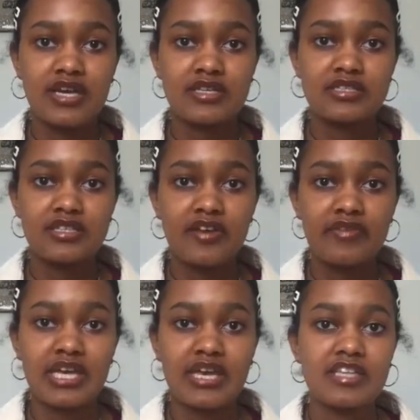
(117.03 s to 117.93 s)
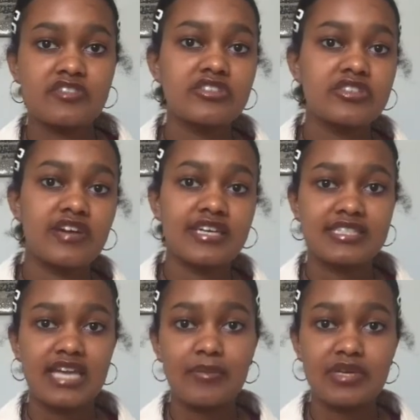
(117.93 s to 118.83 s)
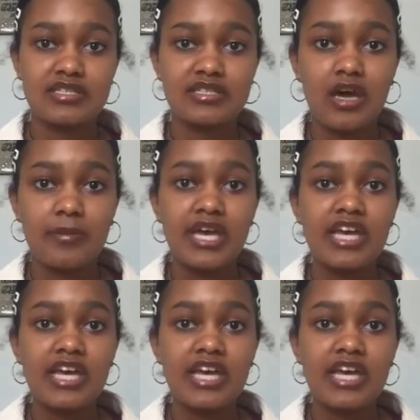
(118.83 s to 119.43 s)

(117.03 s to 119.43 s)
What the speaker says: is starving, and the teacher tries to get me to stop.